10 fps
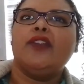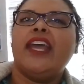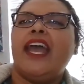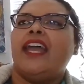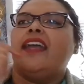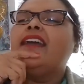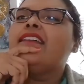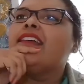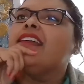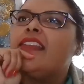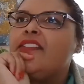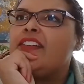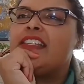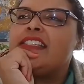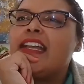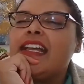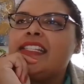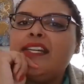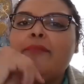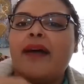tag, the first thing I
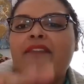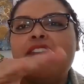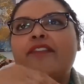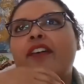see above the